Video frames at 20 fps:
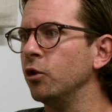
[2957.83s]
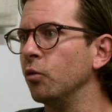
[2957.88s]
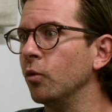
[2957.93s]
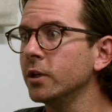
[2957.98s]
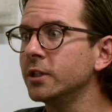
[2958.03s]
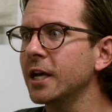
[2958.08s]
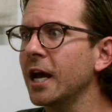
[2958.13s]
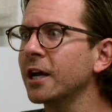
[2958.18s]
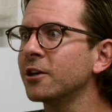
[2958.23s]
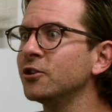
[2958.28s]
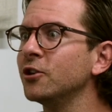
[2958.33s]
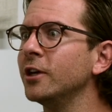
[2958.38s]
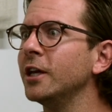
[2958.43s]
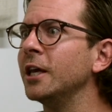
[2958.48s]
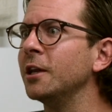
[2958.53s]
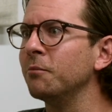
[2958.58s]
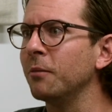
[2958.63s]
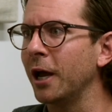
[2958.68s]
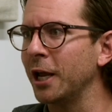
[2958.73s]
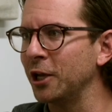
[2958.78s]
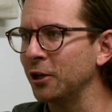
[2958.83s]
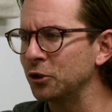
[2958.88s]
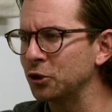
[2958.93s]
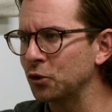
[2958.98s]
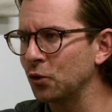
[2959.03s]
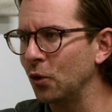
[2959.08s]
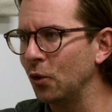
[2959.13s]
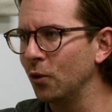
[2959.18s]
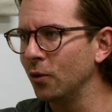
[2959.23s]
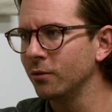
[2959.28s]
What's actually in my
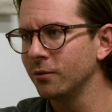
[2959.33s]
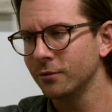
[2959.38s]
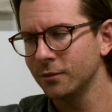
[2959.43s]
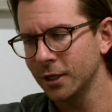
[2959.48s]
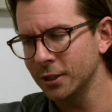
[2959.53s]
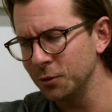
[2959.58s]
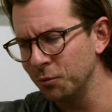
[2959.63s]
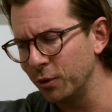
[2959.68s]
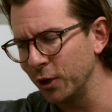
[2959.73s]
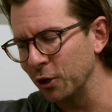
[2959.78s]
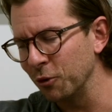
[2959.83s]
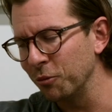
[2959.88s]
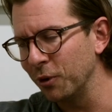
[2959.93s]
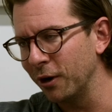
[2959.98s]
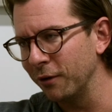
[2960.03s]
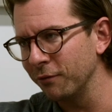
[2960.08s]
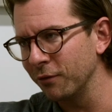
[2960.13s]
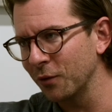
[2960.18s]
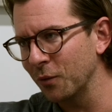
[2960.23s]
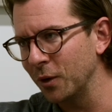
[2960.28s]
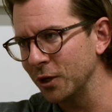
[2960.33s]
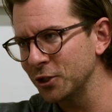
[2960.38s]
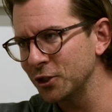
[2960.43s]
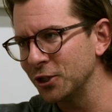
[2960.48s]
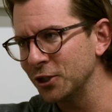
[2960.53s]
control? That's a bigger part of the question.